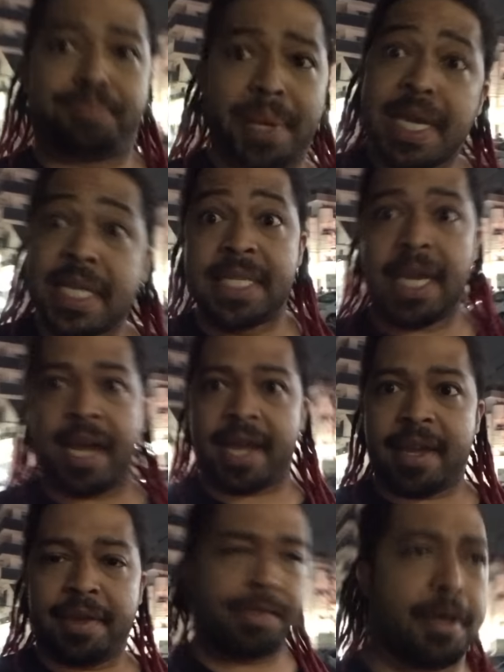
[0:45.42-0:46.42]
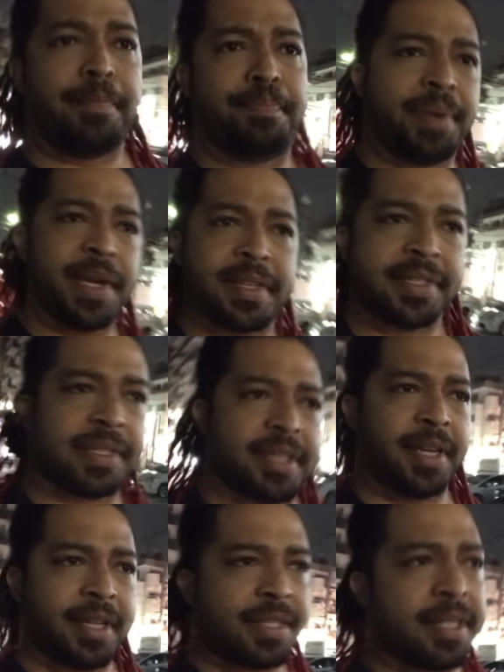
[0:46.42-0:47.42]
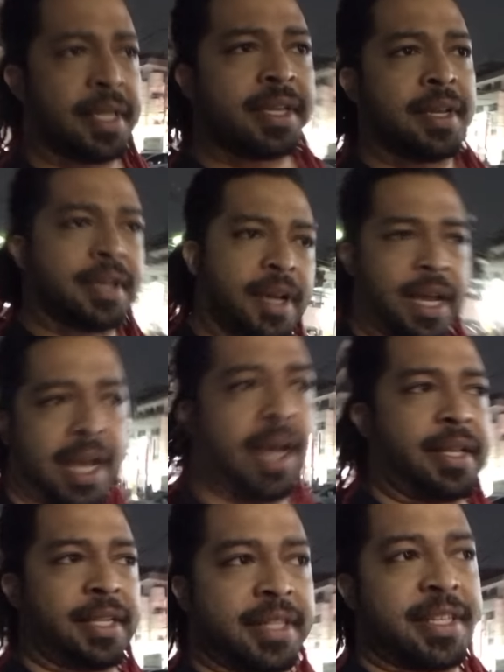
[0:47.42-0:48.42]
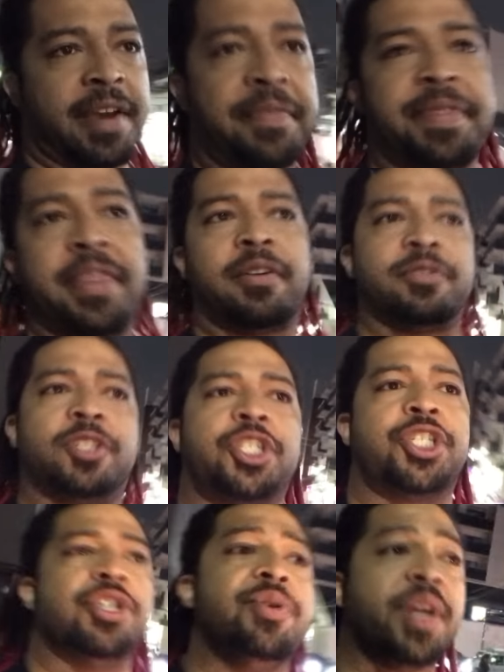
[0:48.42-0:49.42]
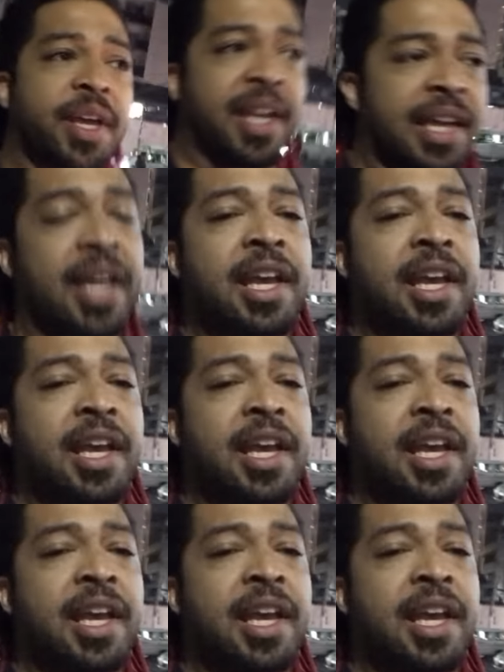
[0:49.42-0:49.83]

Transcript: big day, the big skit, the Deathnote shooting.